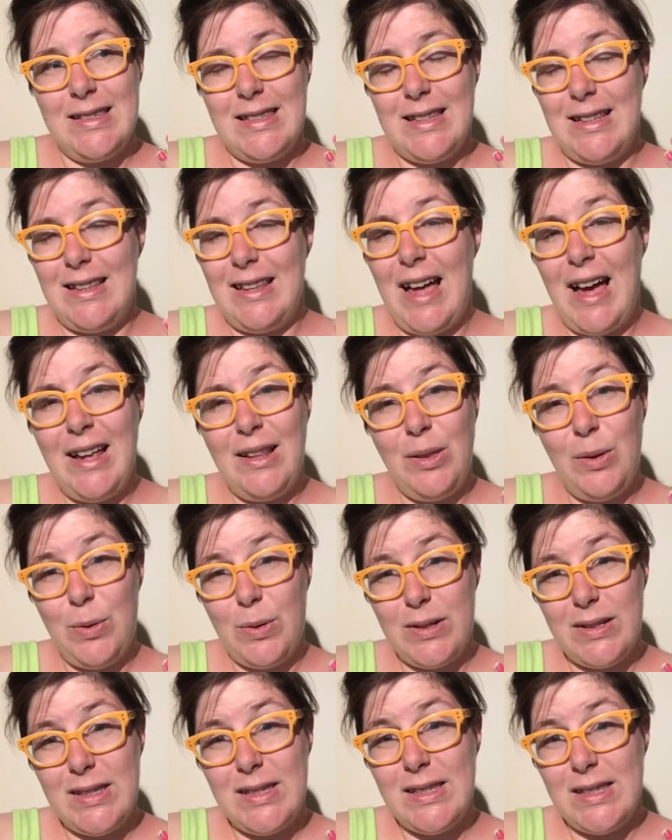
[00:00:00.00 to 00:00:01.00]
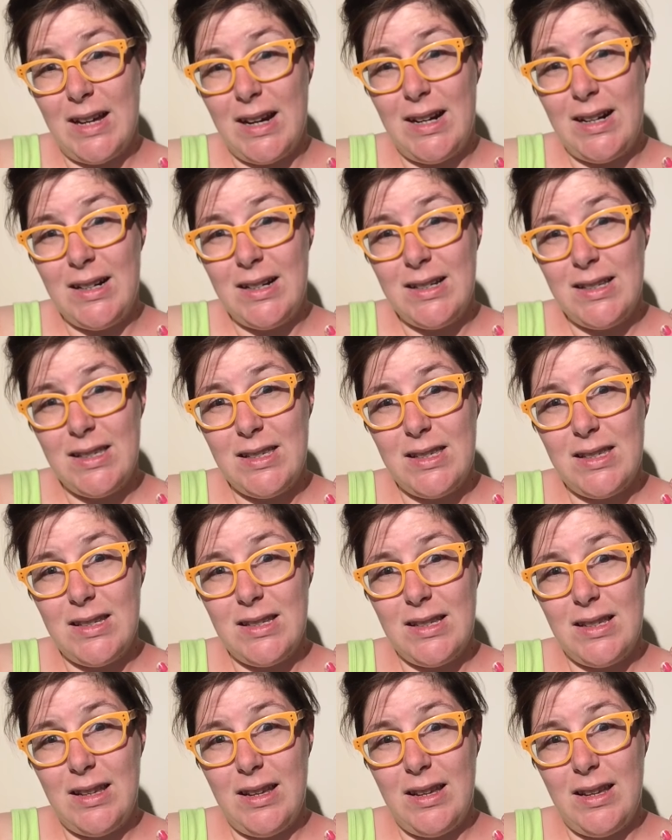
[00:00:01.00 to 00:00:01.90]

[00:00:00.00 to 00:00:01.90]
The landlord sucks.